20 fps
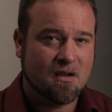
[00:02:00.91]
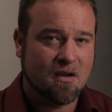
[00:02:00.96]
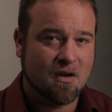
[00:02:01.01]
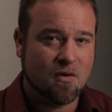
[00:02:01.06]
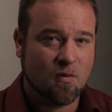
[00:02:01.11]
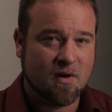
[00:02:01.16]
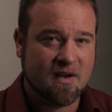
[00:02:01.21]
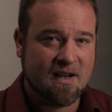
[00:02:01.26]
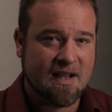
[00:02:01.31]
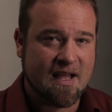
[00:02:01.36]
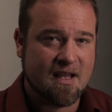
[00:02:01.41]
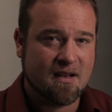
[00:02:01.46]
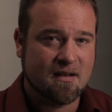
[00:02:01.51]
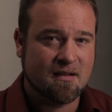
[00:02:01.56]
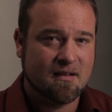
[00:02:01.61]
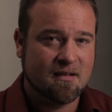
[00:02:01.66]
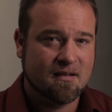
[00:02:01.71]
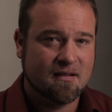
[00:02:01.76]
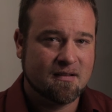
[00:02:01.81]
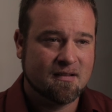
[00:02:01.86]
on one hand
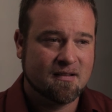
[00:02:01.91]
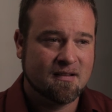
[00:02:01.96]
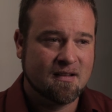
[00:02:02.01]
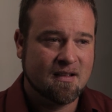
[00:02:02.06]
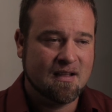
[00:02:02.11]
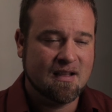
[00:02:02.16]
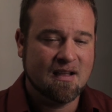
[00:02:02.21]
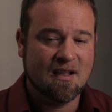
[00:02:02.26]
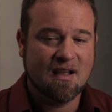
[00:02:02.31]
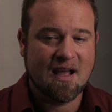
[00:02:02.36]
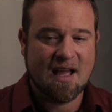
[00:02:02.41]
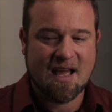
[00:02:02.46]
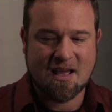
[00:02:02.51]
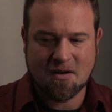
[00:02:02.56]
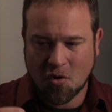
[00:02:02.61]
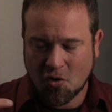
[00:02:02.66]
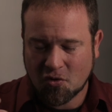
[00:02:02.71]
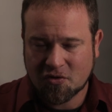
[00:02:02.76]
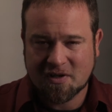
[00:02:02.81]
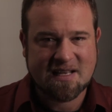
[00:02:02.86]
and
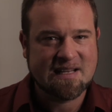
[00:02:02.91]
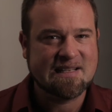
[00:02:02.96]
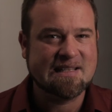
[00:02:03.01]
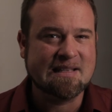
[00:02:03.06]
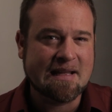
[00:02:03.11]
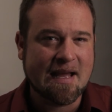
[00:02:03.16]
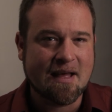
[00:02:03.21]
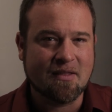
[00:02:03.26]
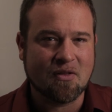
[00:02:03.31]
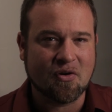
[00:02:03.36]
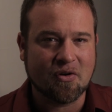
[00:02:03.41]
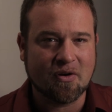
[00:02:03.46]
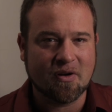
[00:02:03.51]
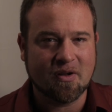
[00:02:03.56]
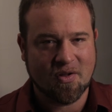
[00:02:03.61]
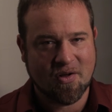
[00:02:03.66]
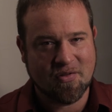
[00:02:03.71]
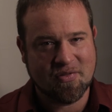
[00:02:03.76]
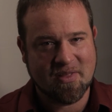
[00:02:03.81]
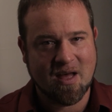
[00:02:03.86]
holding it together
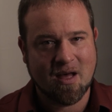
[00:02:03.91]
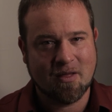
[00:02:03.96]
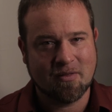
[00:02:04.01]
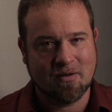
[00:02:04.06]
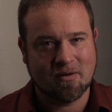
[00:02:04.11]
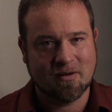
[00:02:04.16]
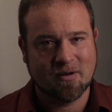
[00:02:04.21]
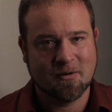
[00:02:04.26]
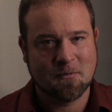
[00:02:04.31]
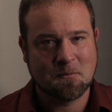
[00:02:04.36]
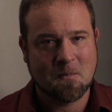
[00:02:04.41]
on the other.